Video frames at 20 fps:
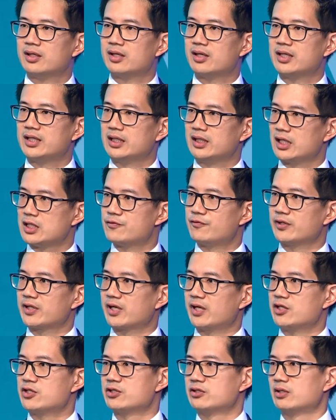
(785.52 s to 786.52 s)
and
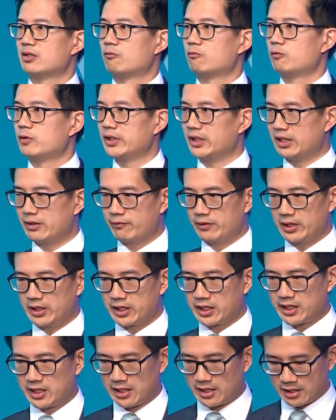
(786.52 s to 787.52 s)
electrification are really, really
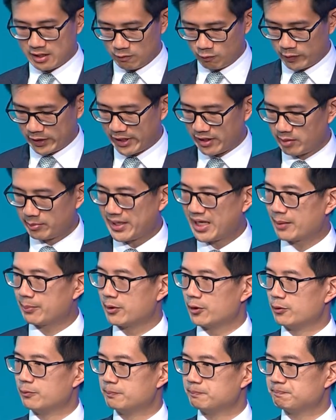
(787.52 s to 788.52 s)
key, really the
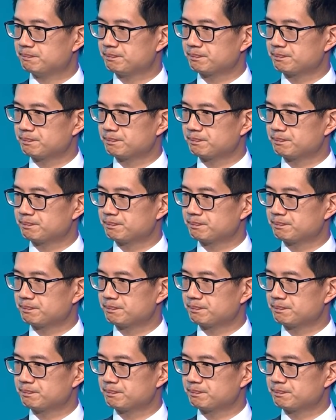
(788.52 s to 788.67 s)
backbone.